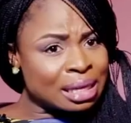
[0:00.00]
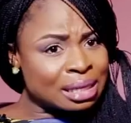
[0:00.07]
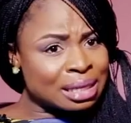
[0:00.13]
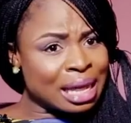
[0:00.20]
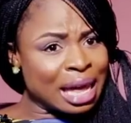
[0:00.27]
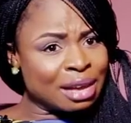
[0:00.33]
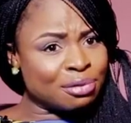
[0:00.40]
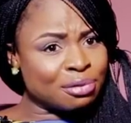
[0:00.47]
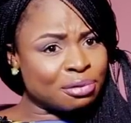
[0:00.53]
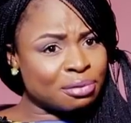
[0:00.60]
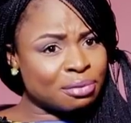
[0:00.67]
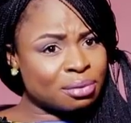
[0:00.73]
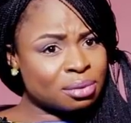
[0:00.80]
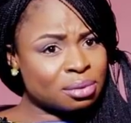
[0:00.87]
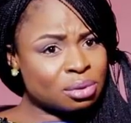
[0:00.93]
this life.
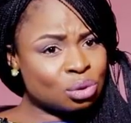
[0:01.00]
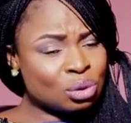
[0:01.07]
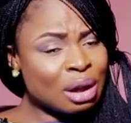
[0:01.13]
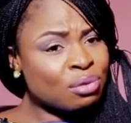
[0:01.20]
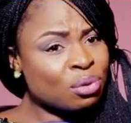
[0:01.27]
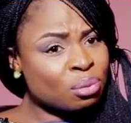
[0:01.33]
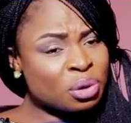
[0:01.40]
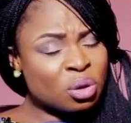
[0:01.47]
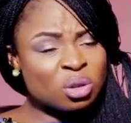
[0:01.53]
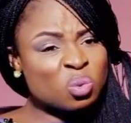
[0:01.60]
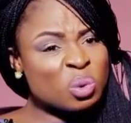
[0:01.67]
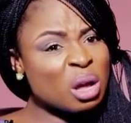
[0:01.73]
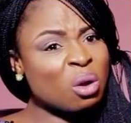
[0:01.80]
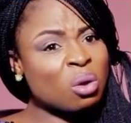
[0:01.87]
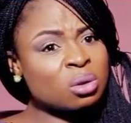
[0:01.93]
Travel, because
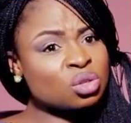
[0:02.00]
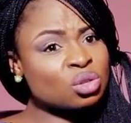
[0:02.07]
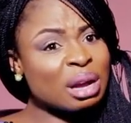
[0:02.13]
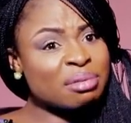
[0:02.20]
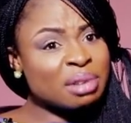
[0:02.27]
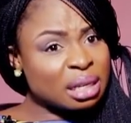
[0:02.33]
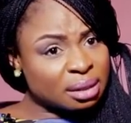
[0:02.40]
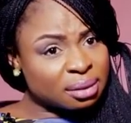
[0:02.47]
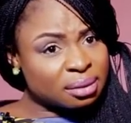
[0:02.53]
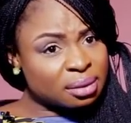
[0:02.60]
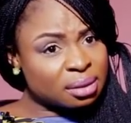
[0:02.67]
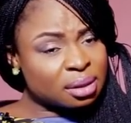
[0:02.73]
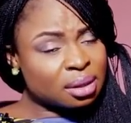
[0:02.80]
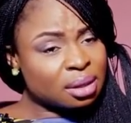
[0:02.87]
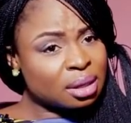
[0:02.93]
we are all traveling.
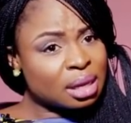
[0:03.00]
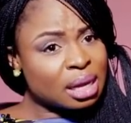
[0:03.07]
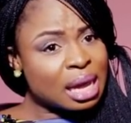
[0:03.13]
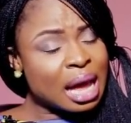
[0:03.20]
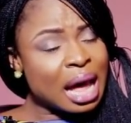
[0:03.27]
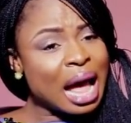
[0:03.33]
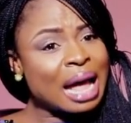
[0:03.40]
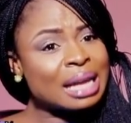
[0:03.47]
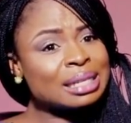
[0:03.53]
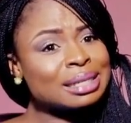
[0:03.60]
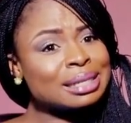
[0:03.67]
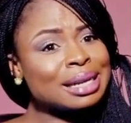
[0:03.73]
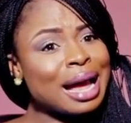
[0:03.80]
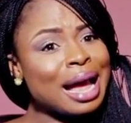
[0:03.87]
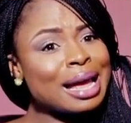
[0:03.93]

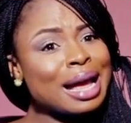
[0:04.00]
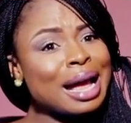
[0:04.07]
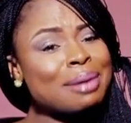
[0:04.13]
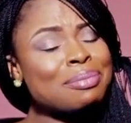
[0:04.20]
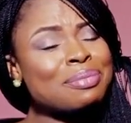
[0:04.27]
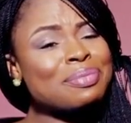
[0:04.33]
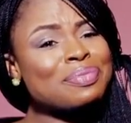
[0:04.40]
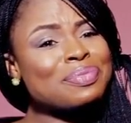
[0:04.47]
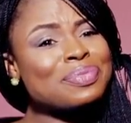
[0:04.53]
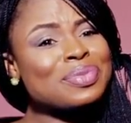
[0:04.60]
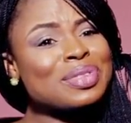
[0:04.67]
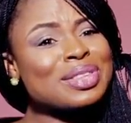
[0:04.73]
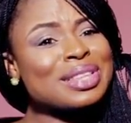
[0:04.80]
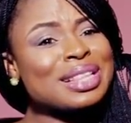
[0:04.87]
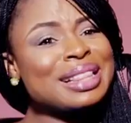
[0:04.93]
And I am
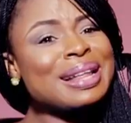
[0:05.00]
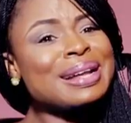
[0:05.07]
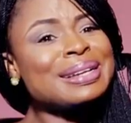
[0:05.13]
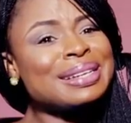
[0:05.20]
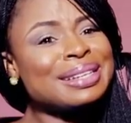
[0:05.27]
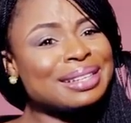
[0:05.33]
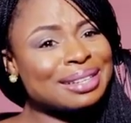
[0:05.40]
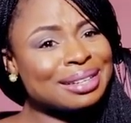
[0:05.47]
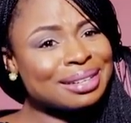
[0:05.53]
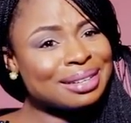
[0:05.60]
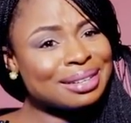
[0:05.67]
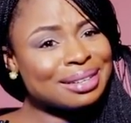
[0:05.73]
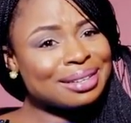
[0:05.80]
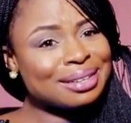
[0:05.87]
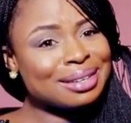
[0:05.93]
learning
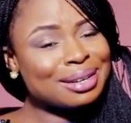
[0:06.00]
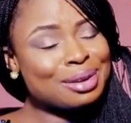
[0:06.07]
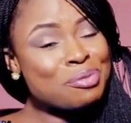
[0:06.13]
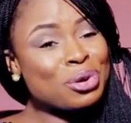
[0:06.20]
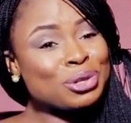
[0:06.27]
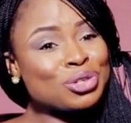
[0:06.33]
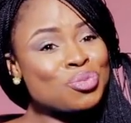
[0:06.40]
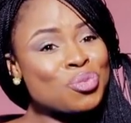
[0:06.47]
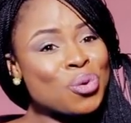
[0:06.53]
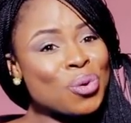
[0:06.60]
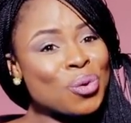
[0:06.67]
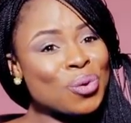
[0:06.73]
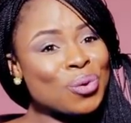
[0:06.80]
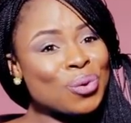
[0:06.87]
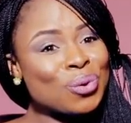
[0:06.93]
much more
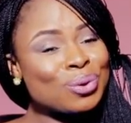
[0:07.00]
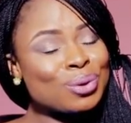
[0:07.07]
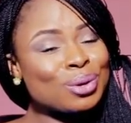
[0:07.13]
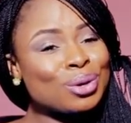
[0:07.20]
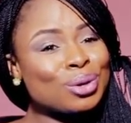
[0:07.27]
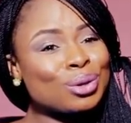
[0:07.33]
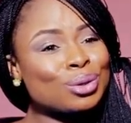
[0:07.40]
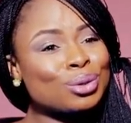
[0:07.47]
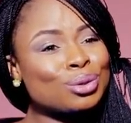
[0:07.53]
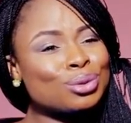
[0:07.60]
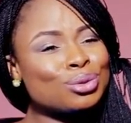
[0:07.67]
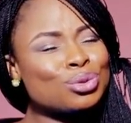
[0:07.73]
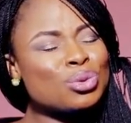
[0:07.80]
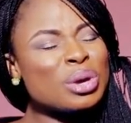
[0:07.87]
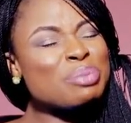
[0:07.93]

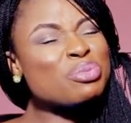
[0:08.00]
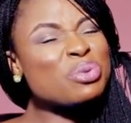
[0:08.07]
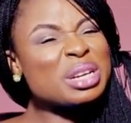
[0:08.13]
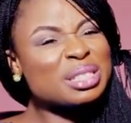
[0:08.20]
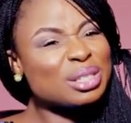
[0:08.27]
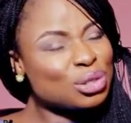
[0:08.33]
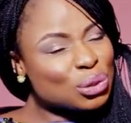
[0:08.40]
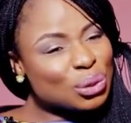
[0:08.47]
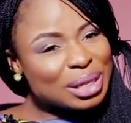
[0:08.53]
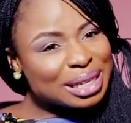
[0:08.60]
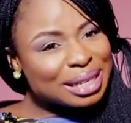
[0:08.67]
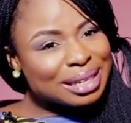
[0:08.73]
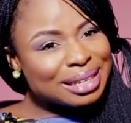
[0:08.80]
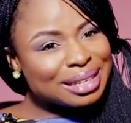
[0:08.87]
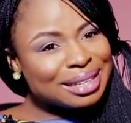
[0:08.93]
to embrace the journey
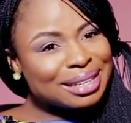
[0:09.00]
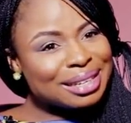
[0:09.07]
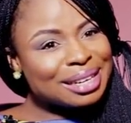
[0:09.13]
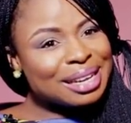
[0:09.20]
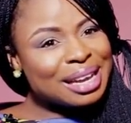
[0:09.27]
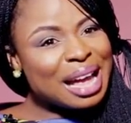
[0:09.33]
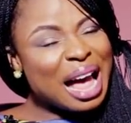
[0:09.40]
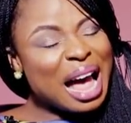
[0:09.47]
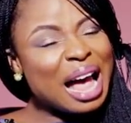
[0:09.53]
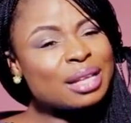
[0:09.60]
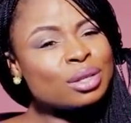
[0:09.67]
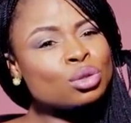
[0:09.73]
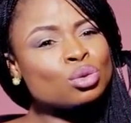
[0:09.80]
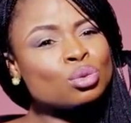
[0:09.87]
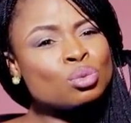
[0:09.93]

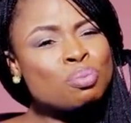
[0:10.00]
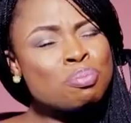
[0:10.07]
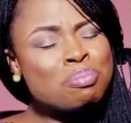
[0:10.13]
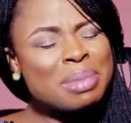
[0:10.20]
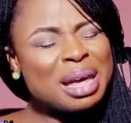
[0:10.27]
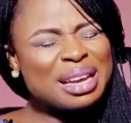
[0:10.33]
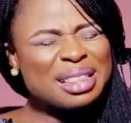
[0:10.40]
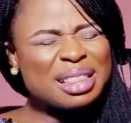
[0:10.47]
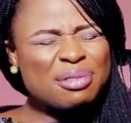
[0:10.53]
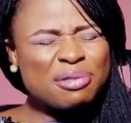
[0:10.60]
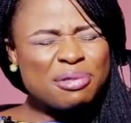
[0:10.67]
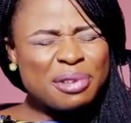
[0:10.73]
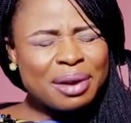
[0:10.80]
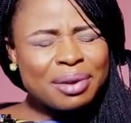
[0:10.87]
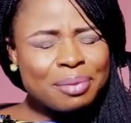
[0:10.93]
and to make the
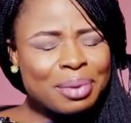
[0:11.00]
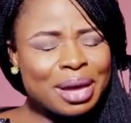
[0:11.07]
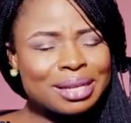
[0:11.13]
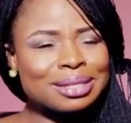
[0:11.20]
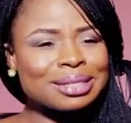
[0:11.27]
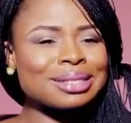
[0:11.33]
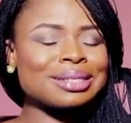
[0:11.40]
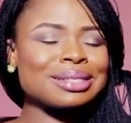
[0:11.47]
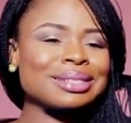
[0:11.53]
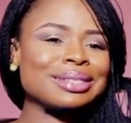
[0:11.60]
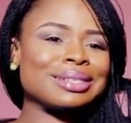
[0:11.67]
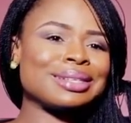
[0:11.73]
very best